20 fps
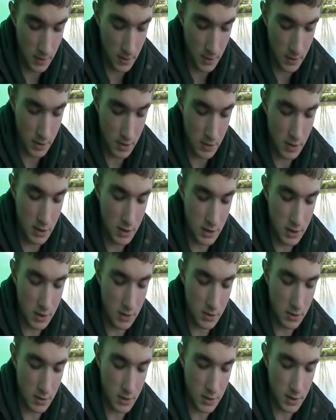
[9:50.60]
So these are the
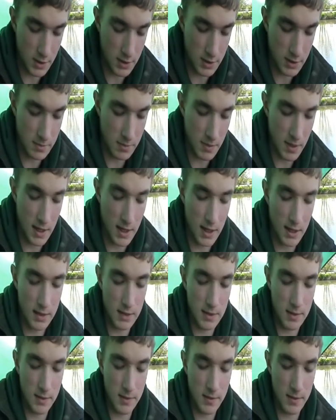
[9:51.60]
sort of size
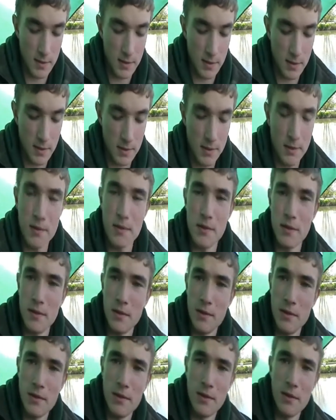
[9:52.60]
bags
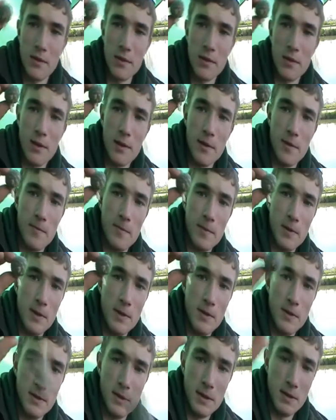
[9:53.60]
that I've been
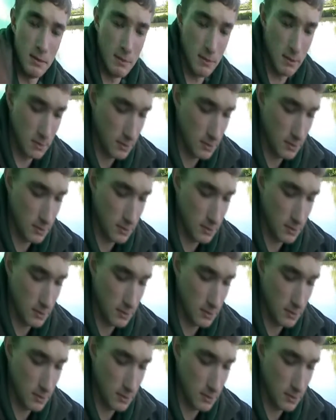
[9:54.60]
using.